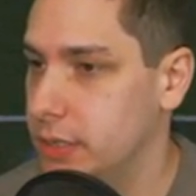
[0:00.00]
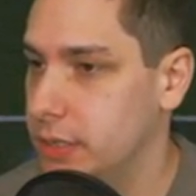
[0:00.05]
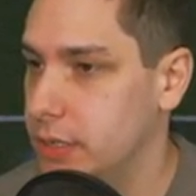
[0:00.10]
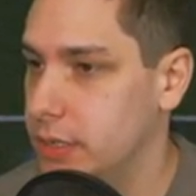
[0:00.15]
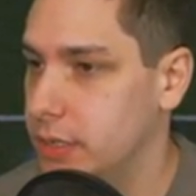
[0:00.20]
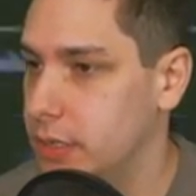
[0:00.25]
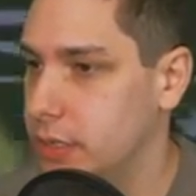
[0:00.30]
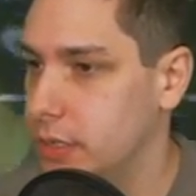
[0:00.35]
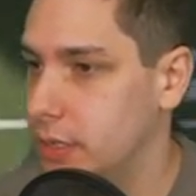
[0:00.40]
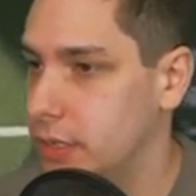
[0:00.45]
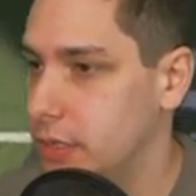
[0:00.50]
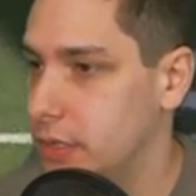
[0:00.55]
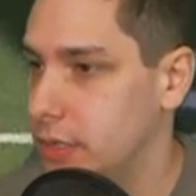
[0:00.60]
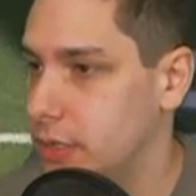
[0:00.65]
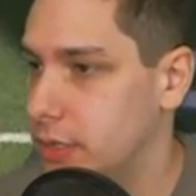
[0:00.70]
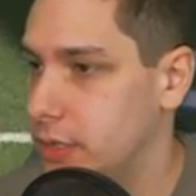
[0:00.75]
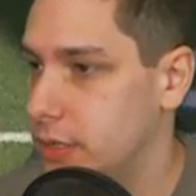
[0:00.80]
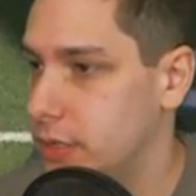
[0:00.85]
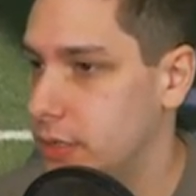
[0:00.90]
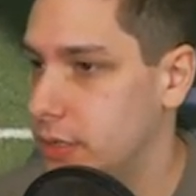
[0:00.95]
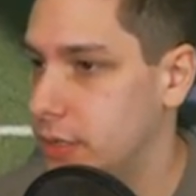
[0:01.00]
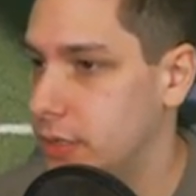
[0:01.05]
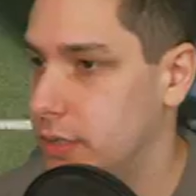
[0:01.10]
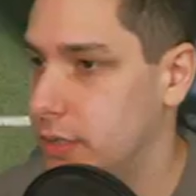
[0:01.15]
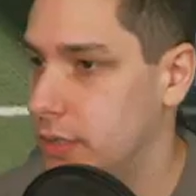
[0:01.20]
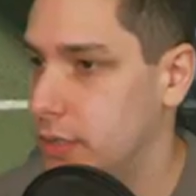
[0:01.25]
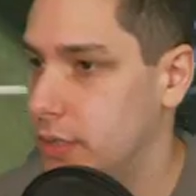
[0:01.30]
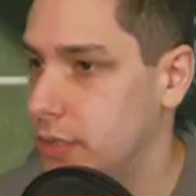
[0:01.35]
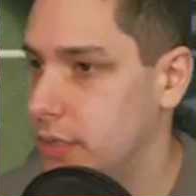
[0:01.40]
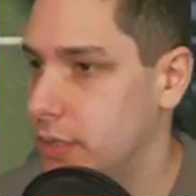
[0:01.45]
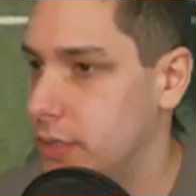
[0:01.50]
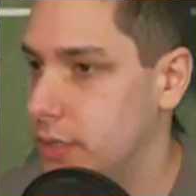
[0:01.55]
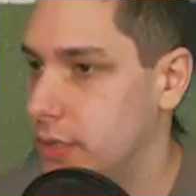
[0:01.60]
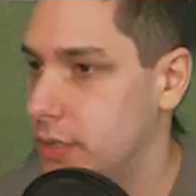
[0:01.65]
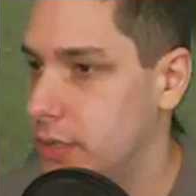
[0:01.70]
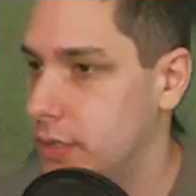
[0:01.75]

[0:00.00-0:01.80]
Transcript: [no speech]